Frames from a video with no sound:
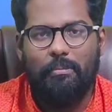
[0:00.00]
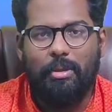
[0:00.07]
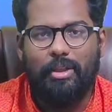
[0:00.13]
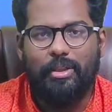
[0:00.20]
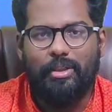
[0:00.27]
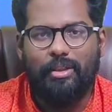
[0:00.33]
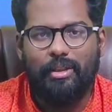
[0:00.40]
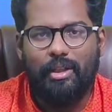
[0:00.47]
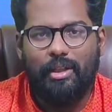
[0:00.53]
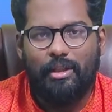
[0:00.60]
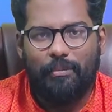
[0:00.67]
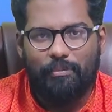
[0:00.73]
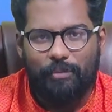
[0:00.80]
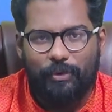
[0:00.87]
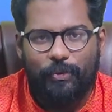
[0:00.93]
But
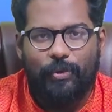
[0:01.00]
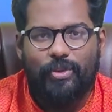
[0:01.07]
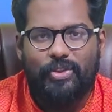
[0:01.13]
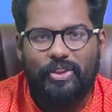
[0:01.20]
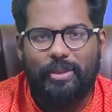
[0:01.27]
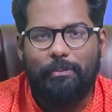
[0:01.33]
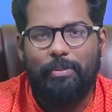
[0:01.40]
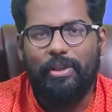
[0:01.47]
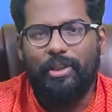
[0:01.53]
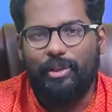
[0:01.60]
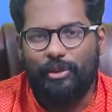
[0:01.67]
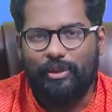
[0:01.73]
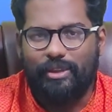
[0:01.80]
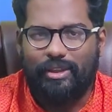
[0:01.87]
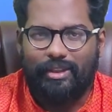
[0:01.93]
before stepping
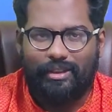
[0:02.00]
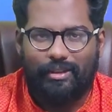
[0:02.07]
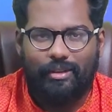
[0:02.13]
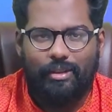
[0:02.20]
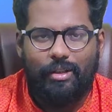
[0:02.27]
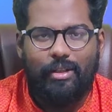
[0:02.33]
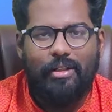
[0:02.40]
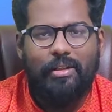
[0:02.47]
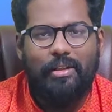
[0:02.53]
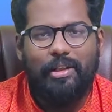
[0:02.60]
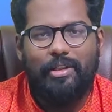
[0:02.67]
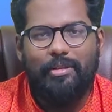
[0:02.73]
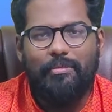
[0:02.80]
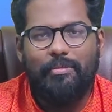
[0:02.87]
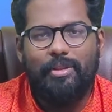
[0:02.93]
into there,
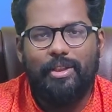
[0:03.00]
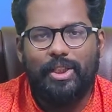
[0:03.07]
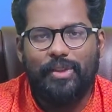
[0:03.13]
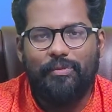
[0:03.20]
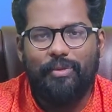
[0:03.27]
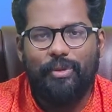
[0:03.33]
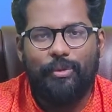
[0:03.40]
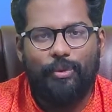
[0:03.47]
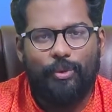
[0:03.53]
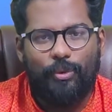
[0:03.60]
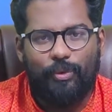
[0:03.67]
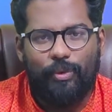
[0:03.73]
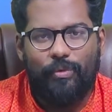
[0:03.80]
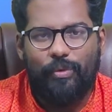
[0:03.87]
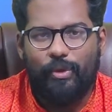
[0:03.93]
let me give an
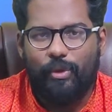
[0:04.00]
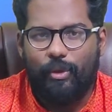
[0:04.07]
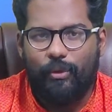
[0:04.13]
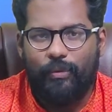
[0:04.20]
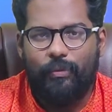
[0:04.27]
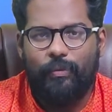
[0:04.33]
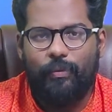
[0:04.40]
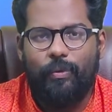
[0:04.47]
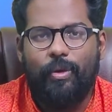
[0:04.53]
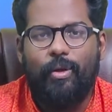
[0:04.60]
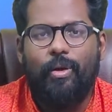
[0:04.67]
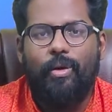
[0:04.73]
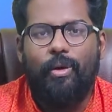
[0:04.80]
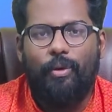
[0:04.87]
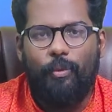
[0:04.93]
overview of
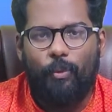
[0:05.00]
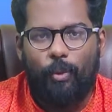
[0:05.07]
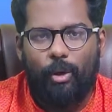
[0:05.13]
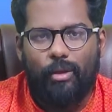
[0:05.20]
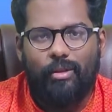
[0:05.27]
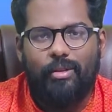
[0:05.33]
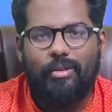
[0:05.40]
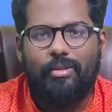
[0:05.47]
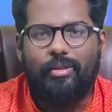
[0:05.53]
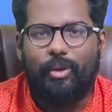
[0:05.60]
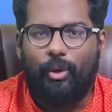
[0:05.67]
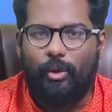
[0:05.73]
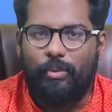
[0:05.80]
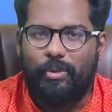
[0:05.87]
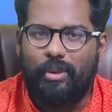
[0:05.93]
what is
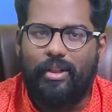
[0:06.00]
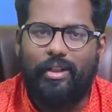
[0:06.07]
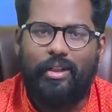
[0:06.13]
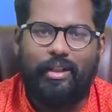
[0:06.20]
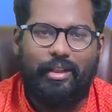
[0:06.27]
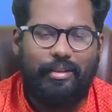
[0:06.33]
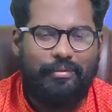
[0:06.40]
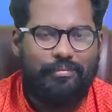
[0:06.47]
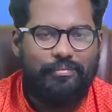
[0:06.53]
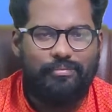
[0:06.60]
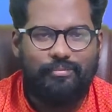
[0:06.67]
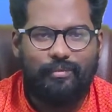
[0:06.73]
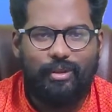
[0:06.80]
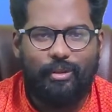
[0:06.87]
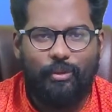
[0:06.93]
option trading,
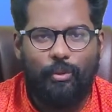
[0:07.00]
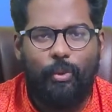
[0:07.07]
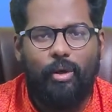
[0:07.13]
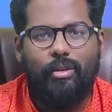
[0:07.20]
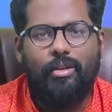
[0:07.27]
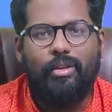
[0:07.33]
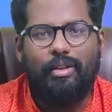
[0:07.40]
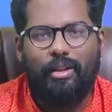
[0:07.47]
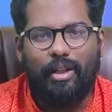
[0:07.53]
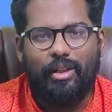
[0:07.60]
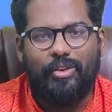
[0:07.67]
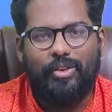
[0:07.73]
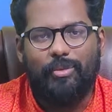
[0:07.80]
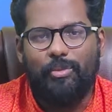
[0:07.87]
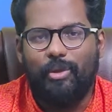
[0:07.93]
what it
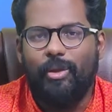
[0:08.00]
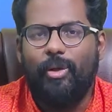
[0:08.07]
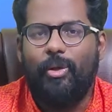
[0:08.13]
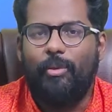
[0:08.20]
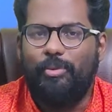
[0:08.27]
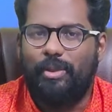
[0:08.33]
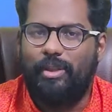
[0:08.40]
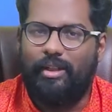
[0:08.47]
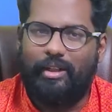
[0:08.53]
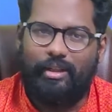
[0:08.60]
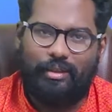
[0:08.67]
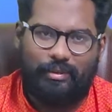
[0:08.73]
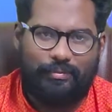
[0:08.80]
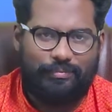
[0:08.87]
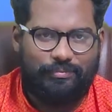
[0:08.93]
takes to be an option
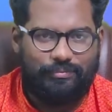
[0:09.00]
trader.